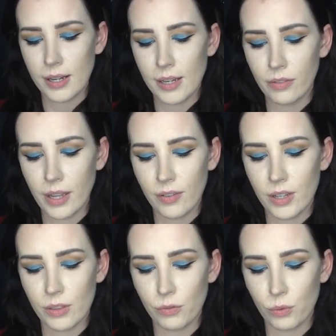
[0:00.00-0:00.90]
I definitely have to
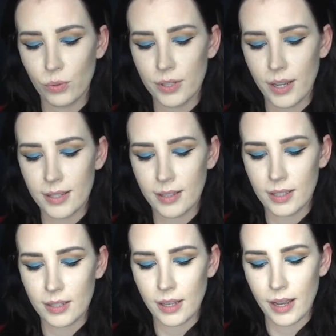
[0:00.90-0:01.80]
get the full size in this
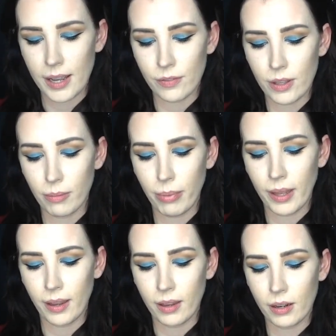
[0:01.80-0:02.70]
because I have hit
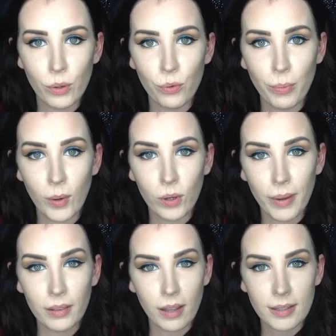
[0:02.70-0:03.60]
pan. With one of
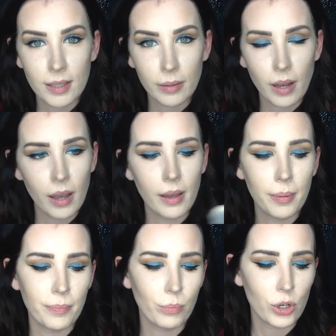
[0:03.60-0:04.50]
my Luxie
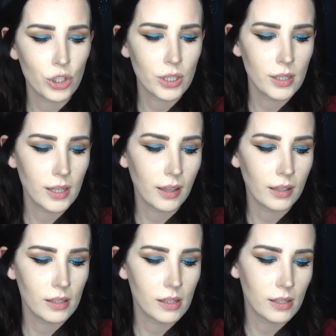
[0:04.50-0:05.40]
brushes, I think
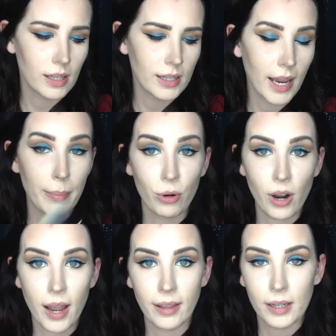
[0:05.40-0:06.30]
this is the
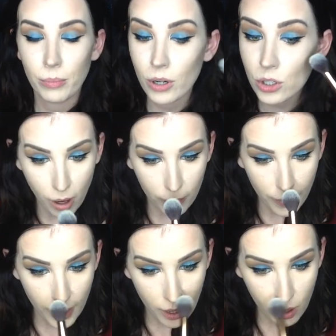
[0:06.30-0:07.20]
tapered highlighting brush. Pop
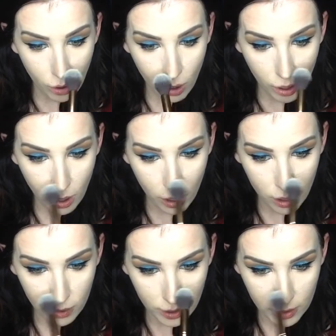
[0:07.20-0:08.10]
that
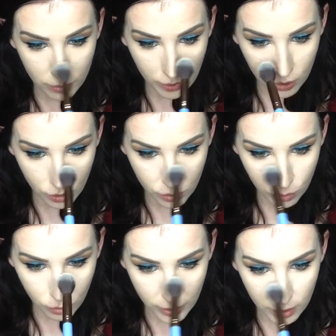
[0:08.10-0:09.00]
on the end of my nose a
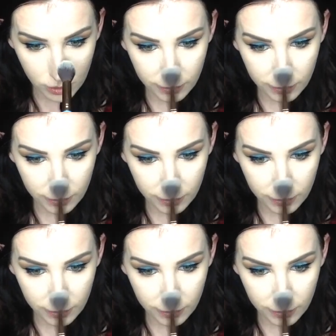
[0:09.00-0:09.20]
little bit.